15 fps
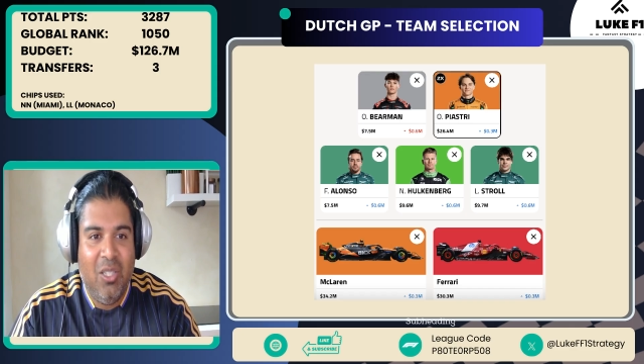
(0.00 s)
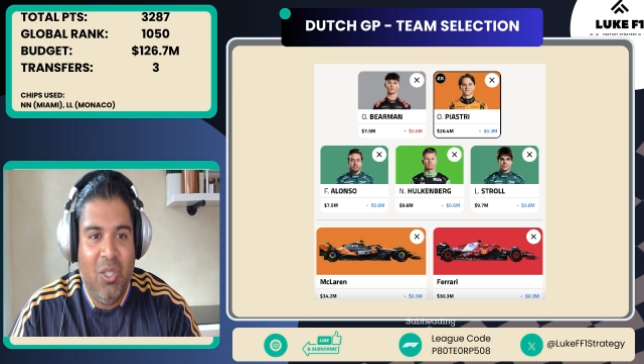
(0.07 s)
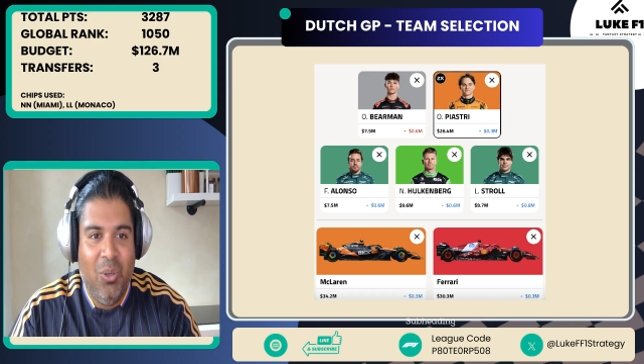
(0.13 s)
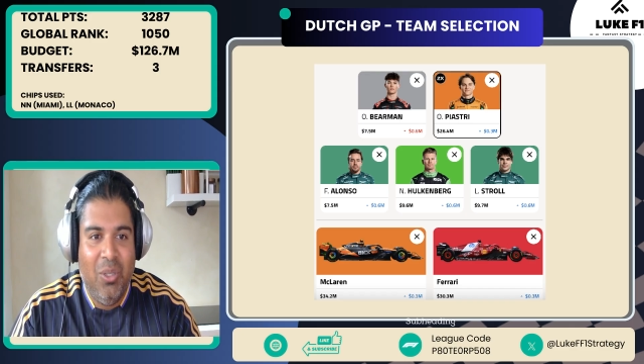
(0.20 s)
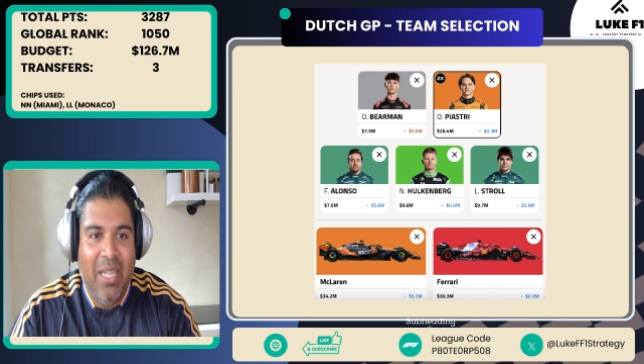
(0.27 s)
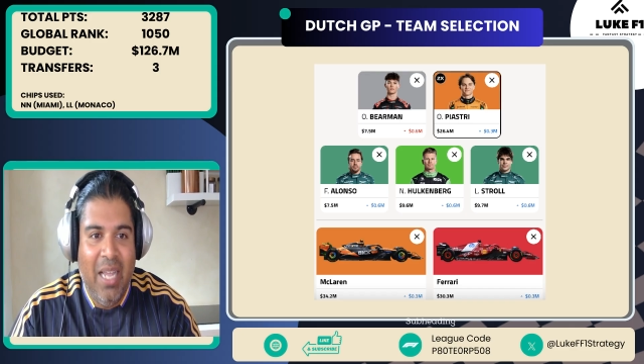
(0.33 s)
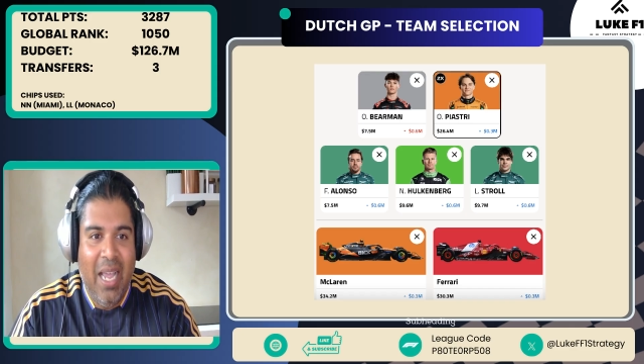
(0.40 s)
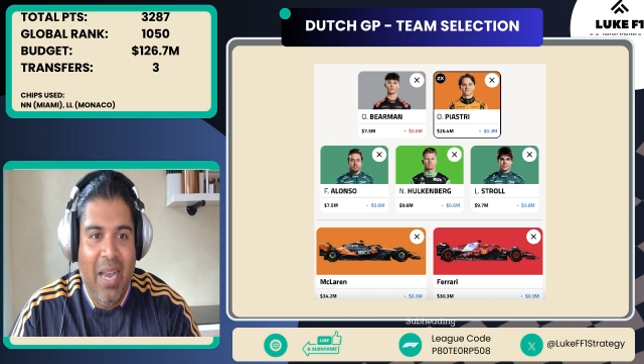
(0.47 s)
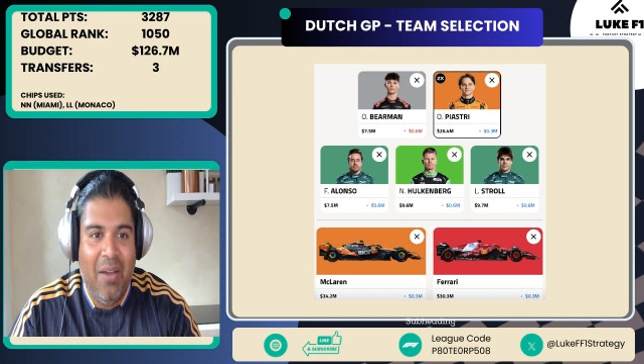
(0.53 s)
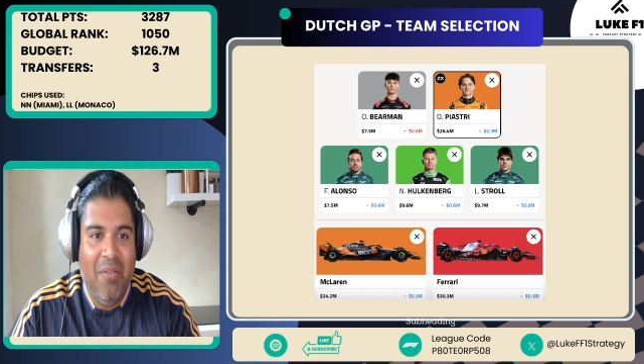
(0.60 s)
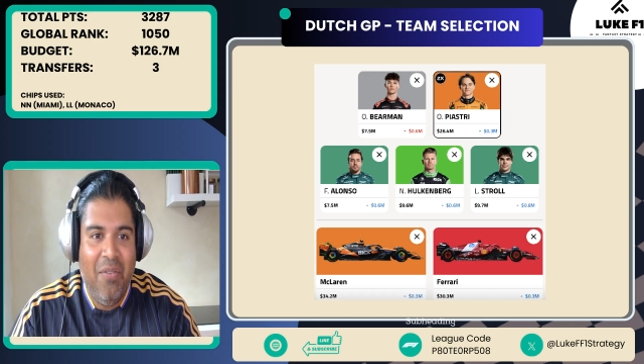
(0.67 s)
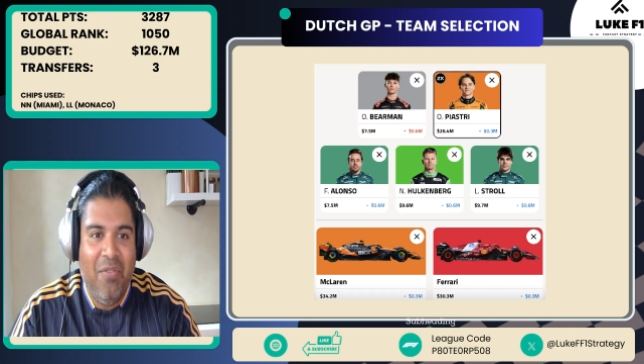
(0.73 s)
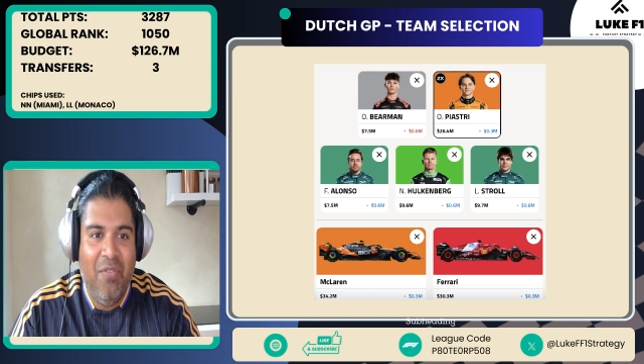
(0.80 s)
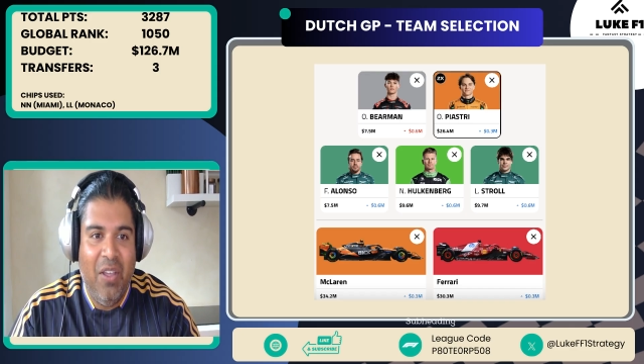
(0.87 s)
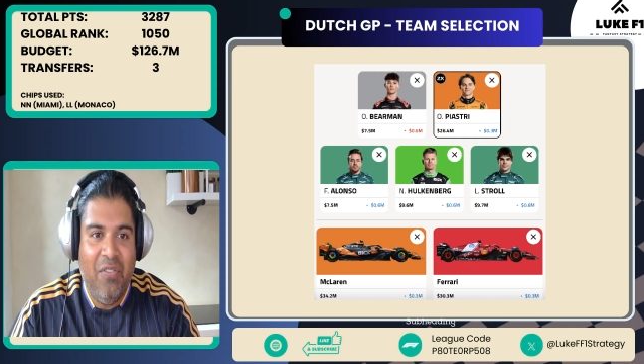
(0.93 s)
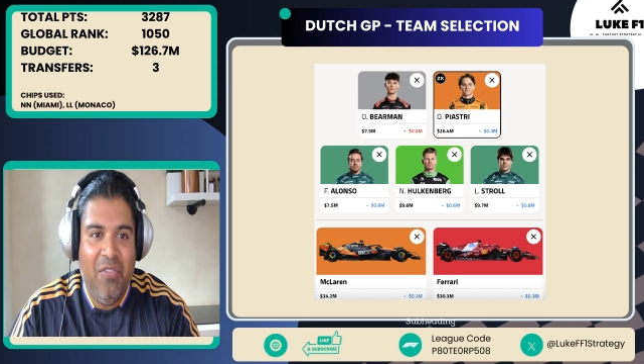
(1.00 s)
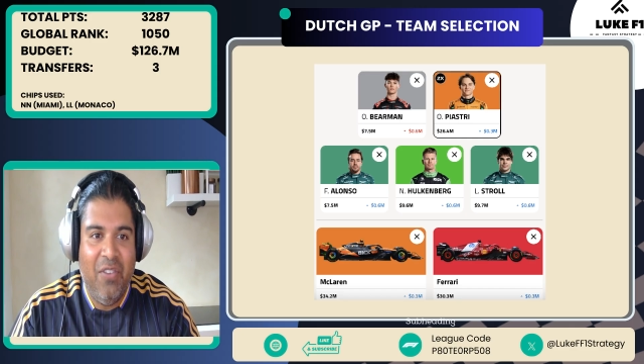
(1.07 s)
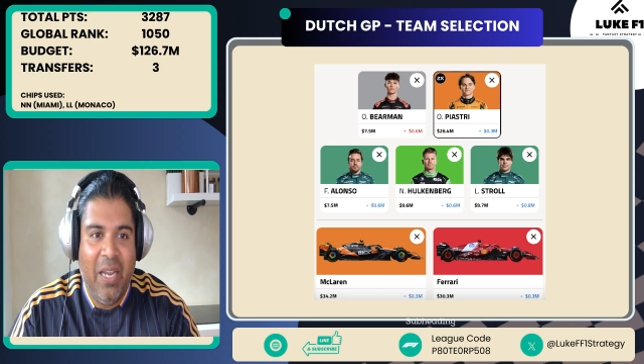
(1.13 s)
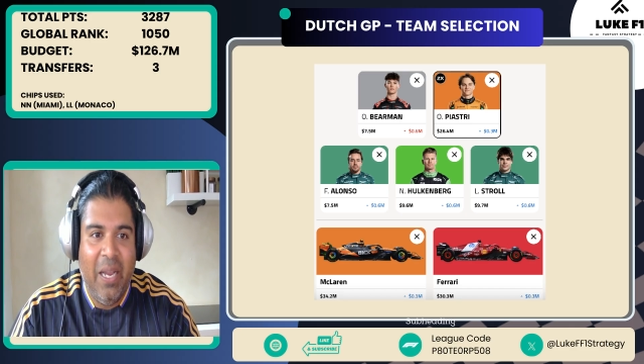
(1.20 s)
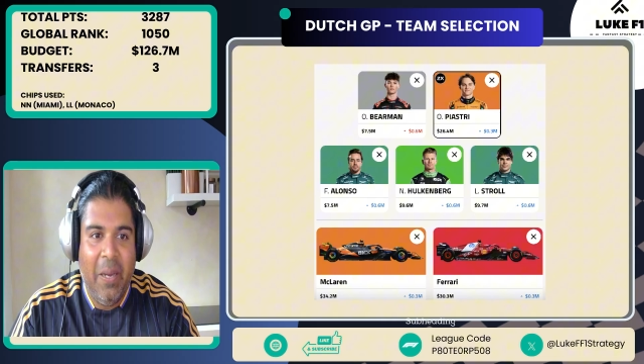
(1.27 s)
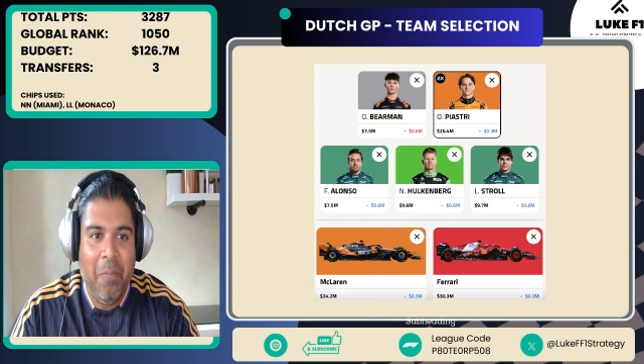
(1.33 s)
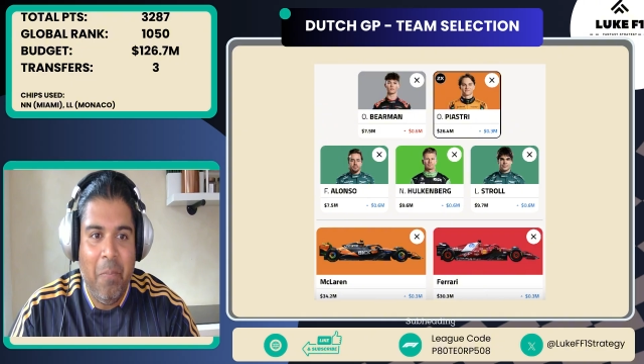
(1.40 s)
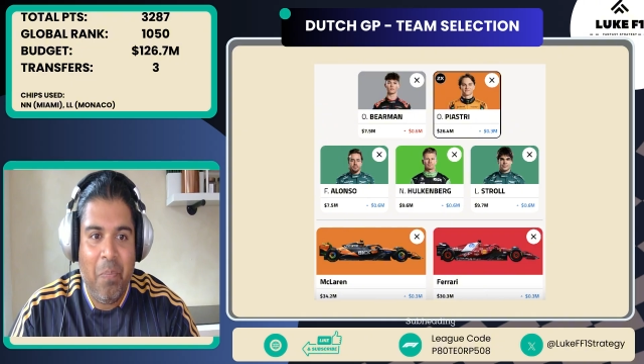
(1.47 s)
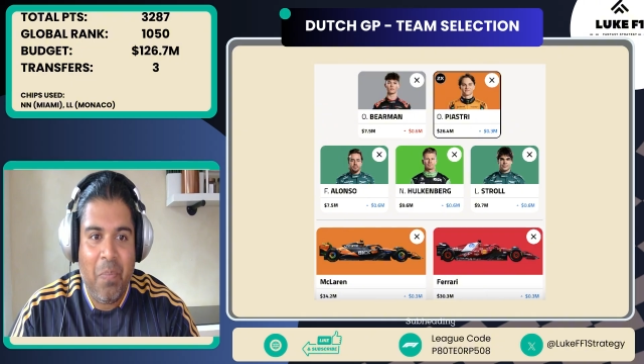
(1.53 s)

to 1050.